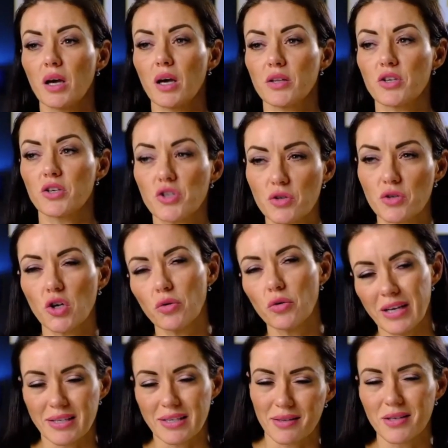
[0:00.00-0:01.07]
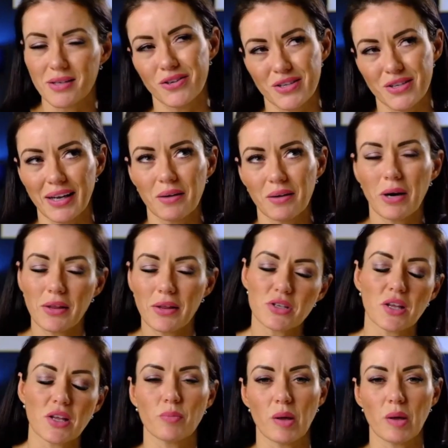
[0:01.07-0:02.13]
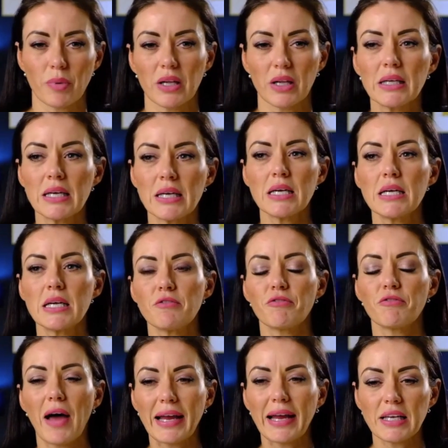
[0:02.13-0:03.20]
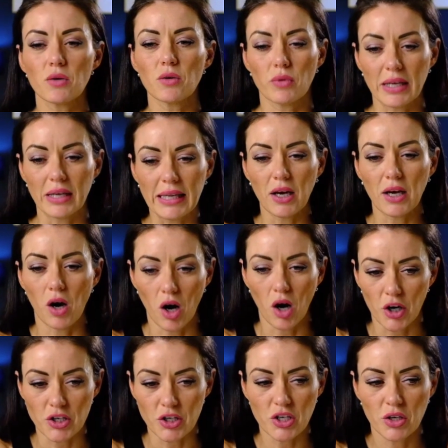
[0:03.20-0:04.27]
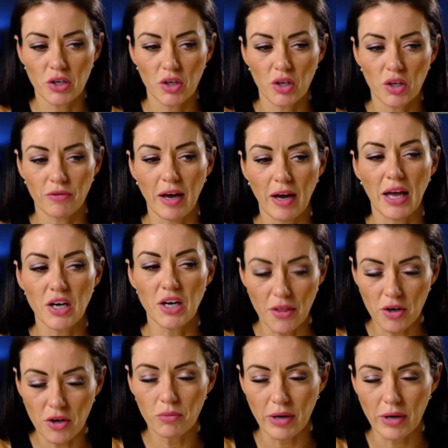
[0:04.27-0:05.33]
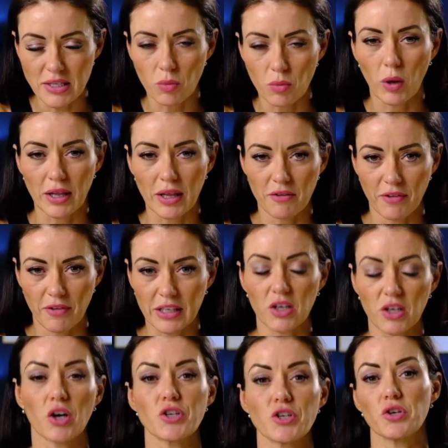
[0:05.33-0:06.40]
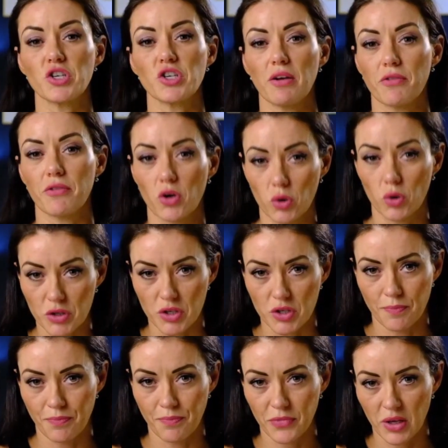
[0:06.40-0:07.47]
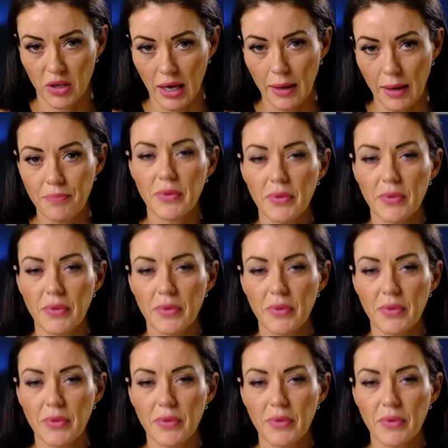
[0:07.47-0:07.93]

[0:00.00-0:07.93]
there's two reasons usually why those other people find it really hard, another reason why they find it hard to achieve their goals, okay?